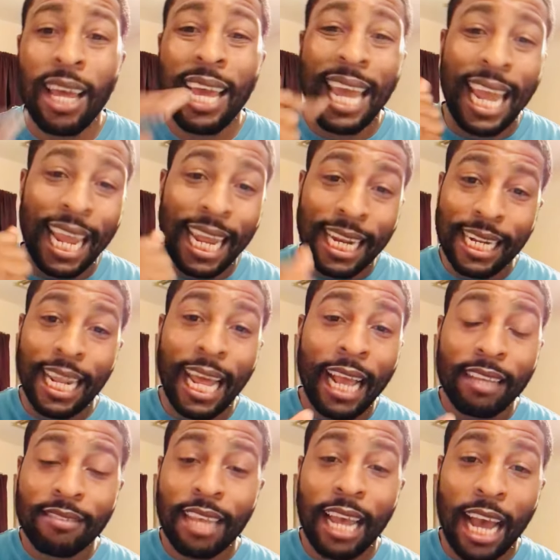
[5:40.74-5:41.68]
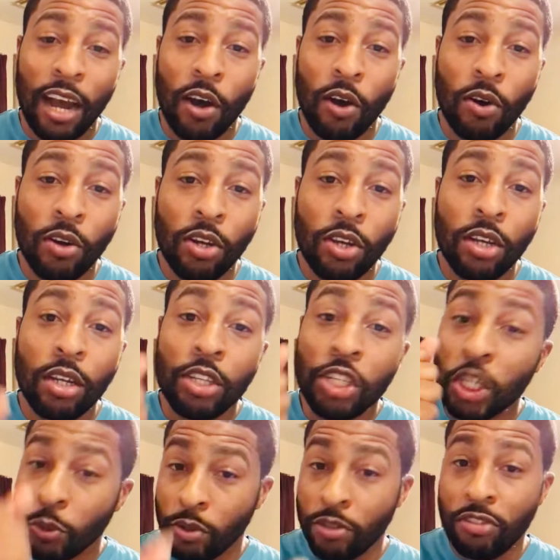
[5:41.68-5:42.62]
And that's how you
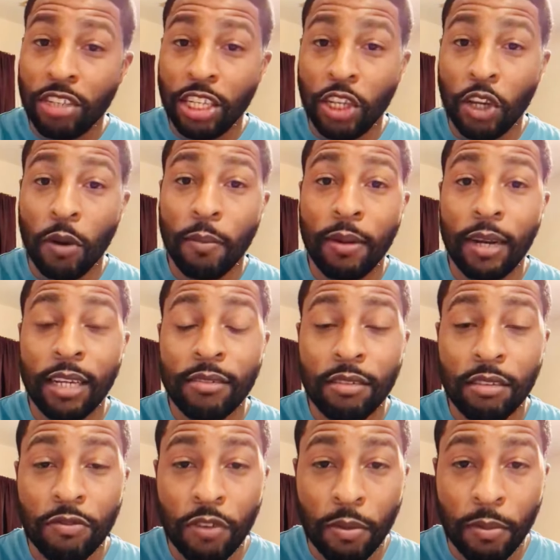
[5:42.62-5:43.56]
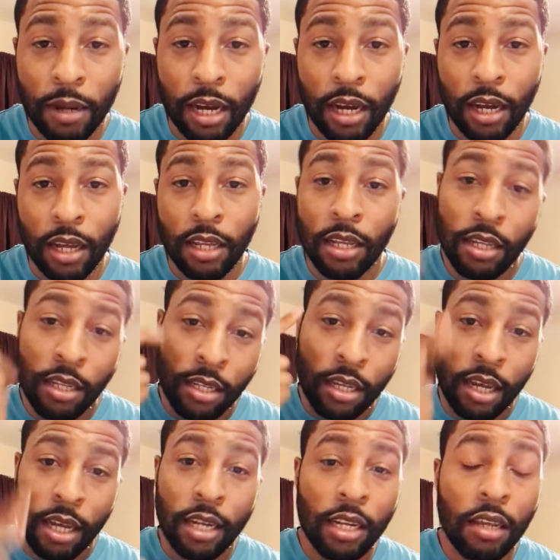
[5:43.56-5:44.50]
receive your blessings from God.
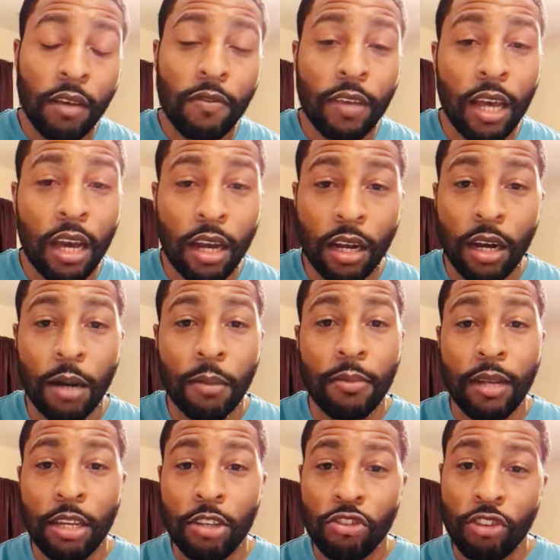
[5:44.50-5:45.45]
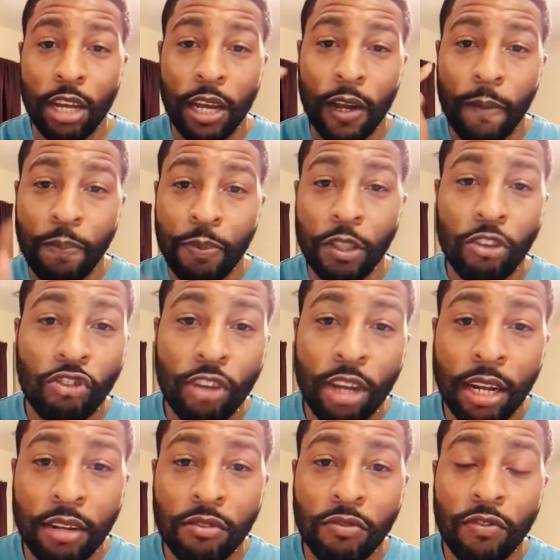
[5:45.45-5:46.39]
I love y'all. God bless y'all. Share
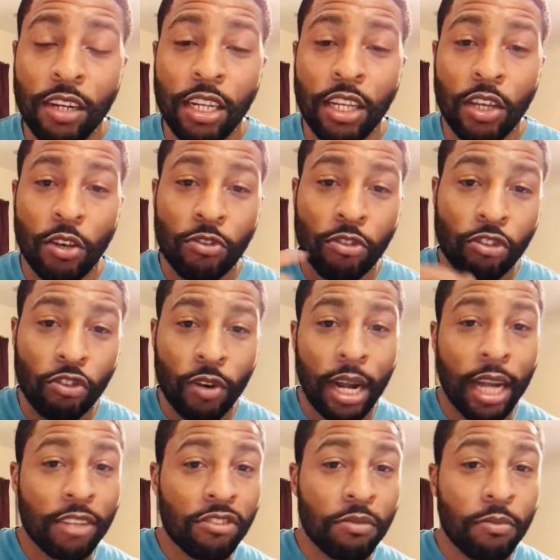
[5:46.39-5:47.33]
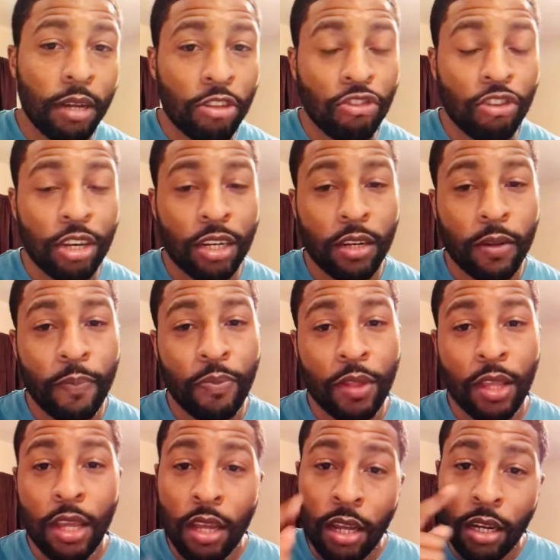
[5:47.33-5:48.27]
this video. Subscribe to my channel.
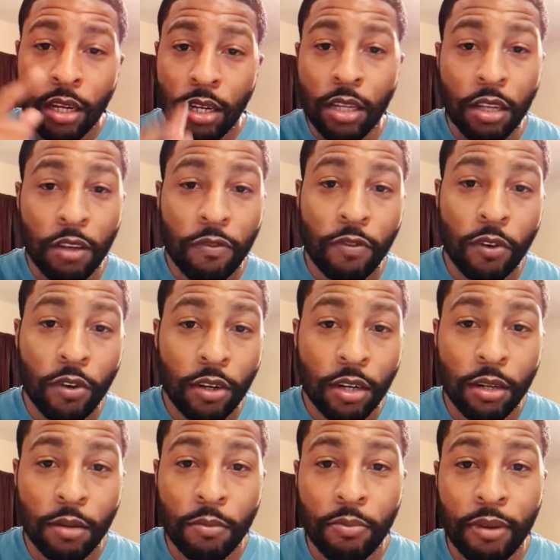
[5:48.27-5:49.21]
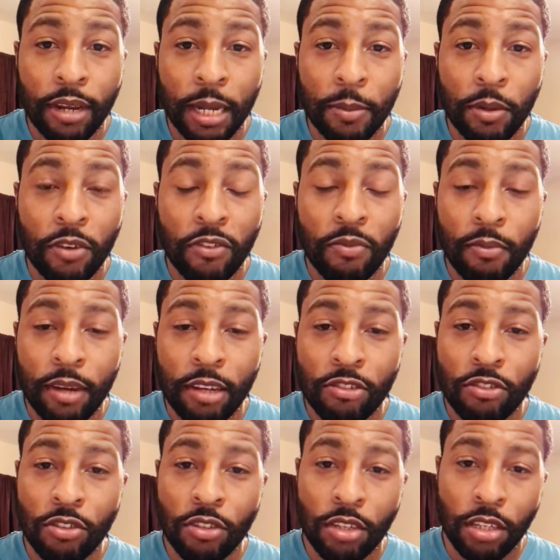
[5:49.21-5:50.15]
Looking forward to bringing more information
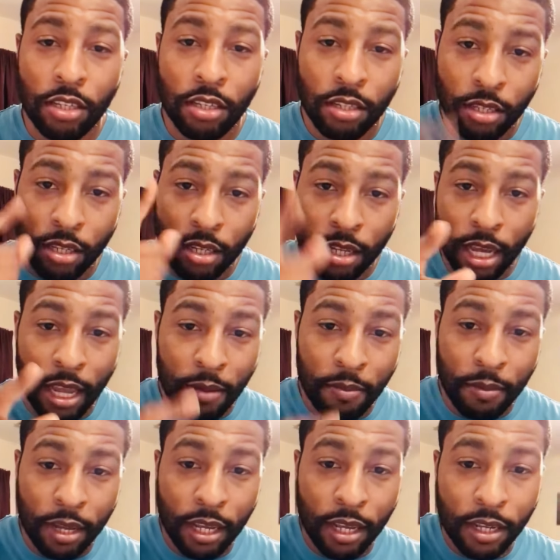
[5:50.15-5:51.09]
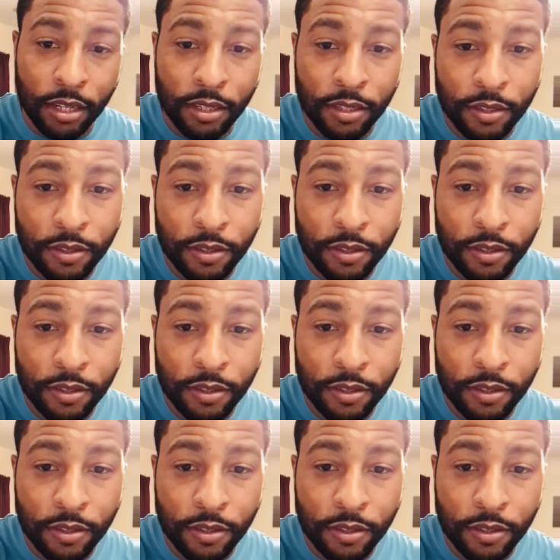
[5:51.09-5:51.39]
to you. Amen.